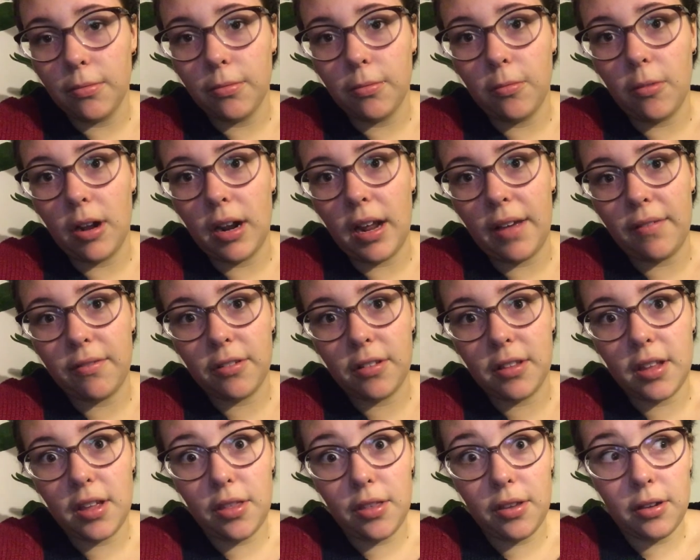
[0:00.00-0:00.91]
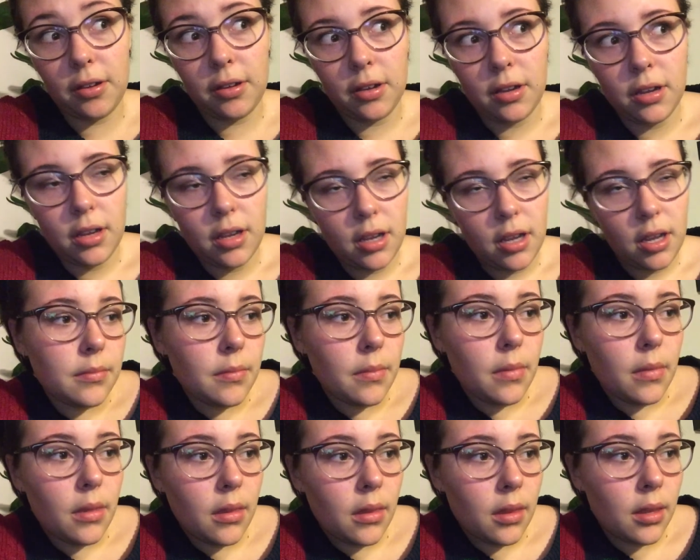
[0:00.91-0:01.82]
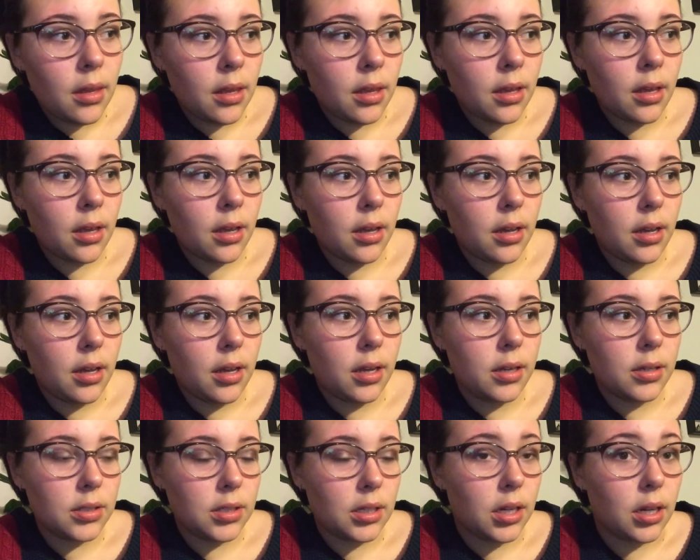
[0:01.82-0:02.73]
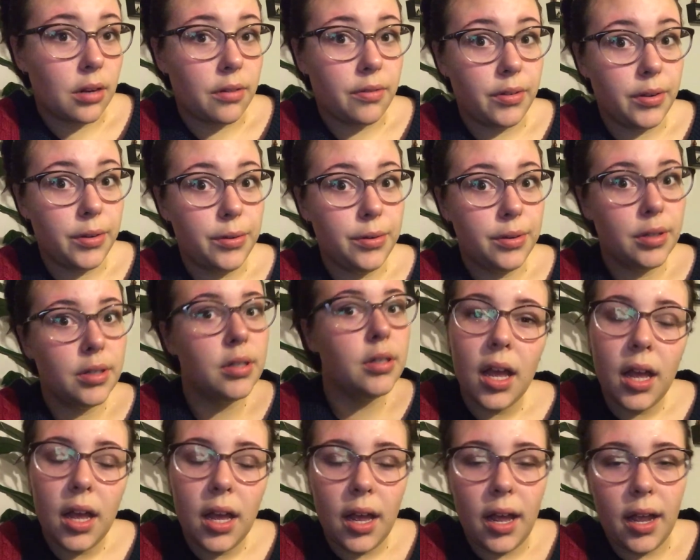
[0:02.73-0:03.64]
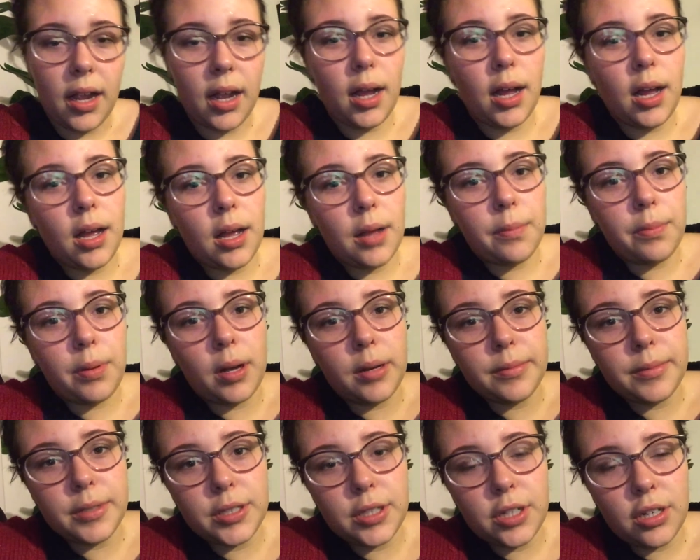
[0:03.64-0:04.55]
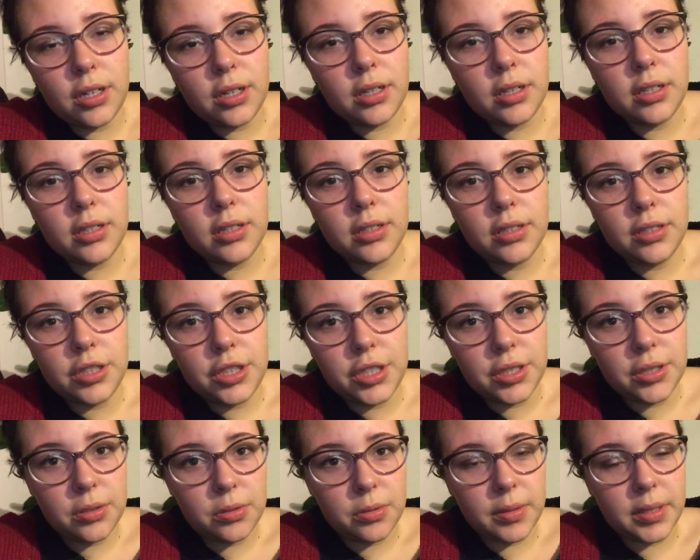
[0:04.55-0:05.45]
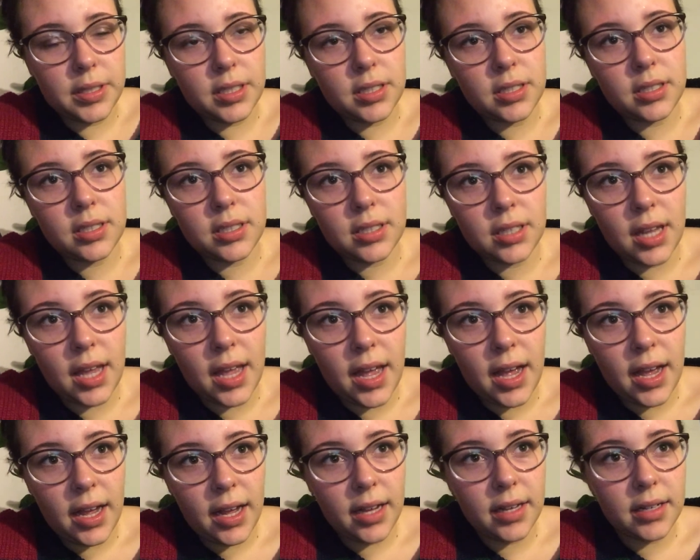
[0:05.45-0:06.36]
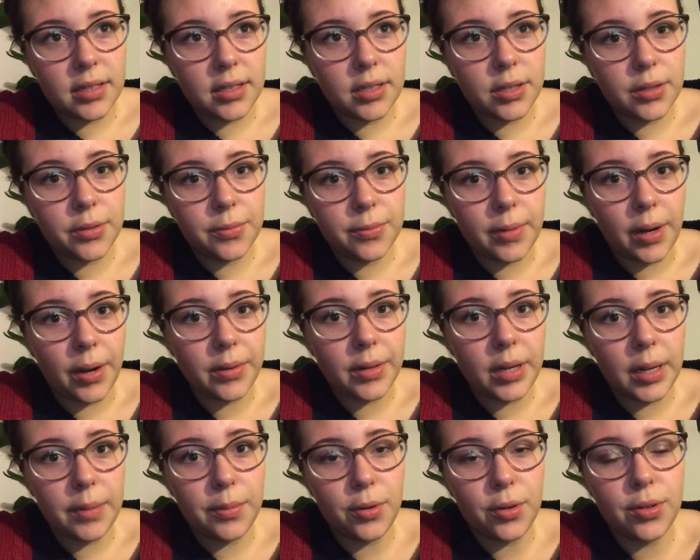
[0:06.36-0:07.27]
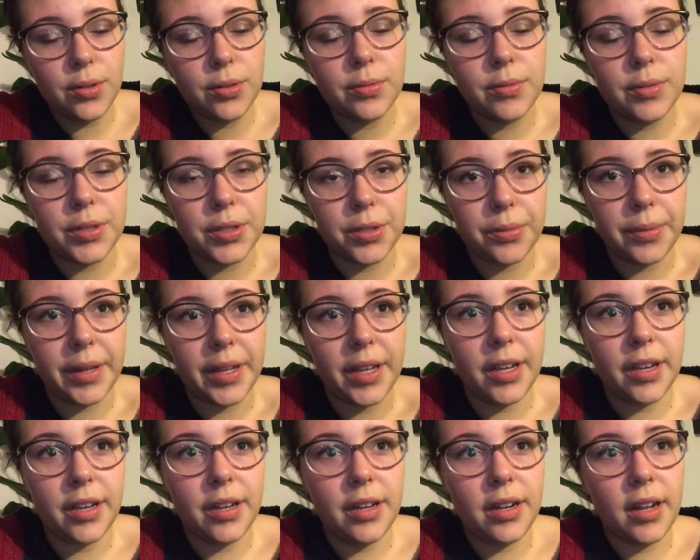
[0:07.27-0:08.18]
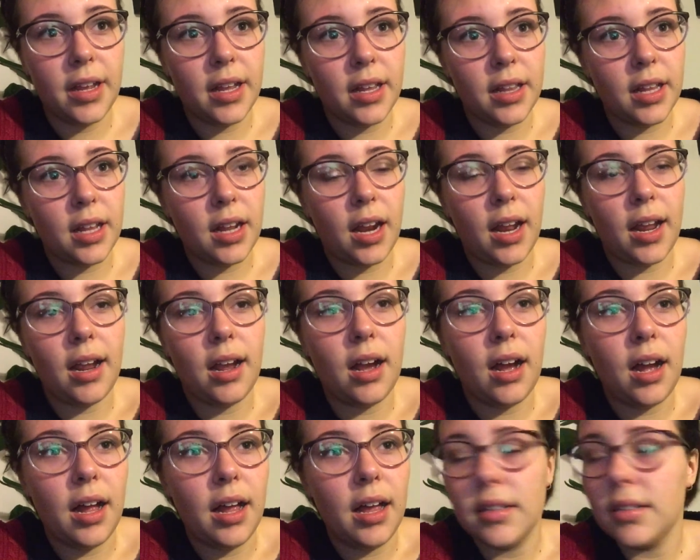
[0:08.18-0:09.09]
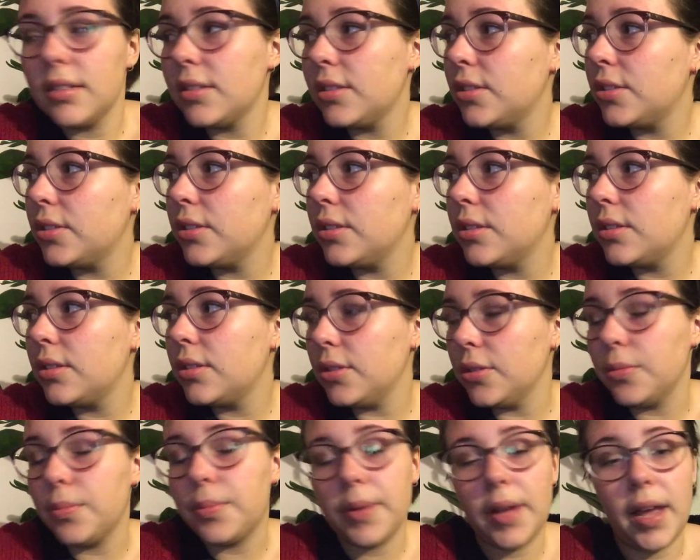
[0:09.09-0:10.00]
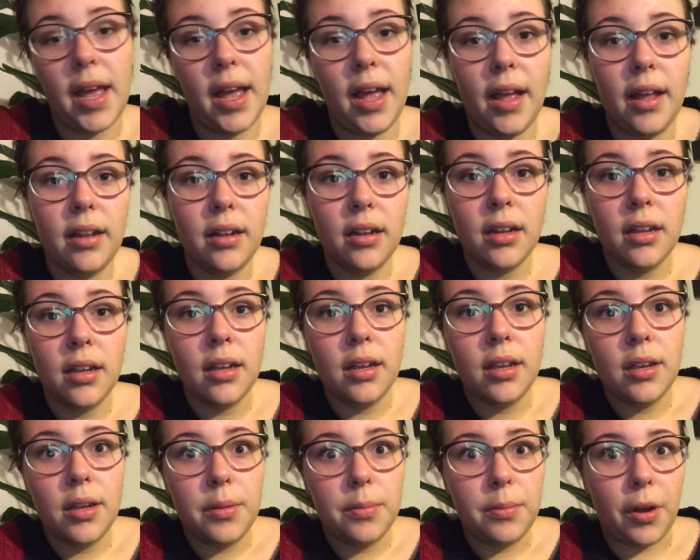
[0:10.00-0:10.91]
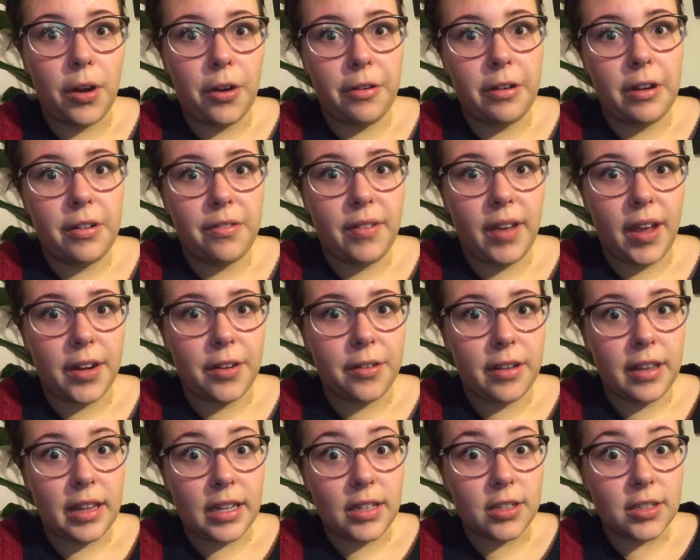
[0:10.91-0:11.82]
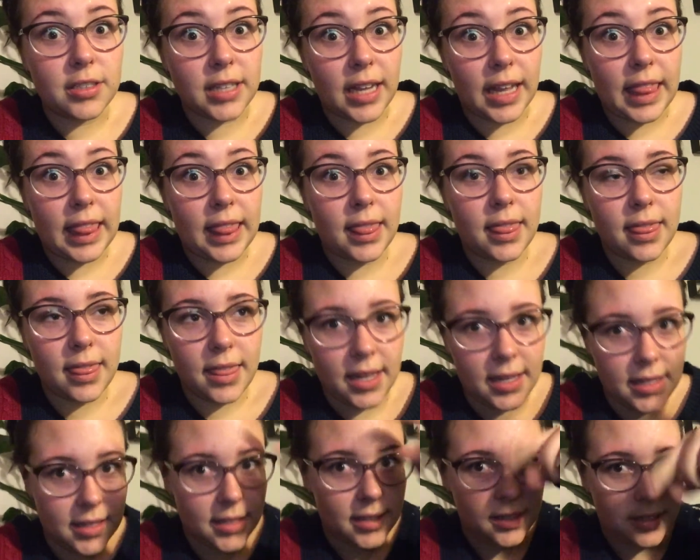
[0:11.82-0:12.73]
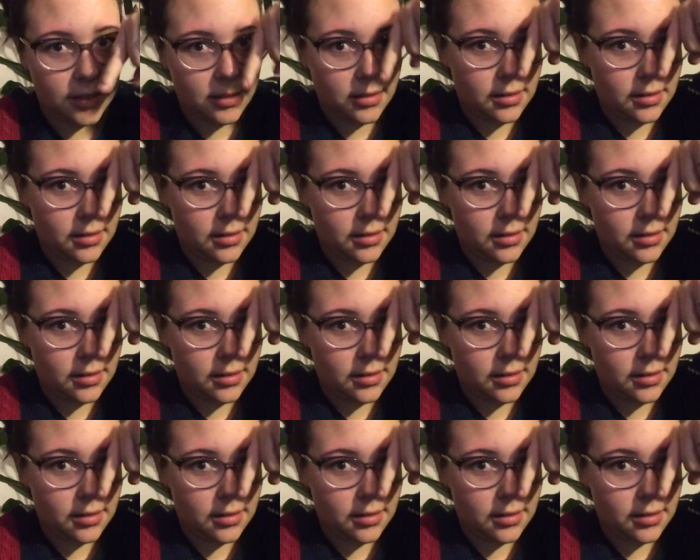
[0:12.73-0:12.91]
One after the other. It was a lot of food. I got Parmesan cheese twists at Roundtable, which are really good, and then I got soup at Margarita Factory that looks like this.